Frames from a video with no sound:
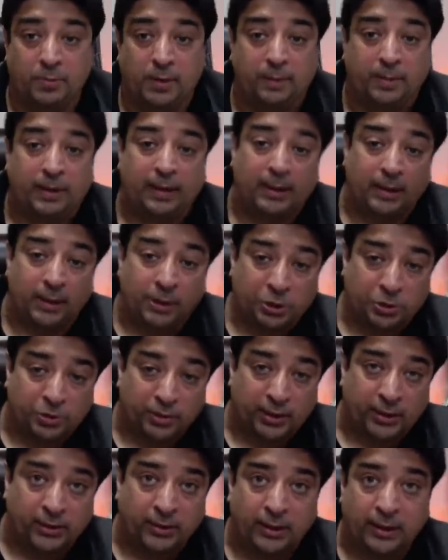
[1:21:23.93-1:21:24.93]
maybe English to
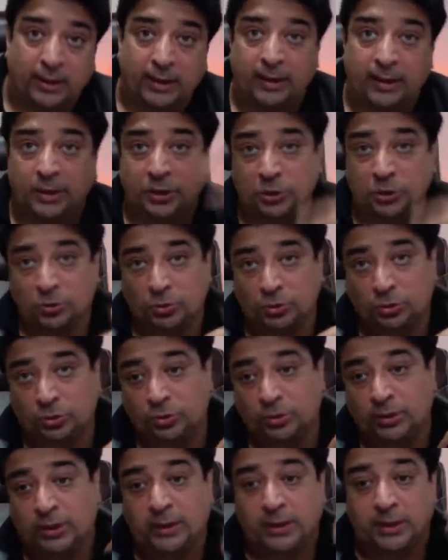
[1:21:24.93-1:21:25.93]
Hindi, English to
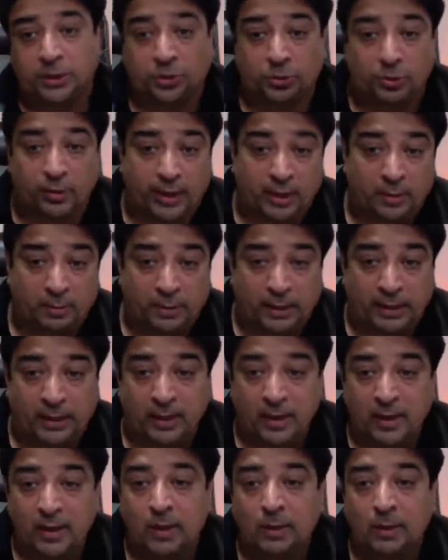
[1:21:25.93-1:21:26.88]
Urdu, English to Arabic,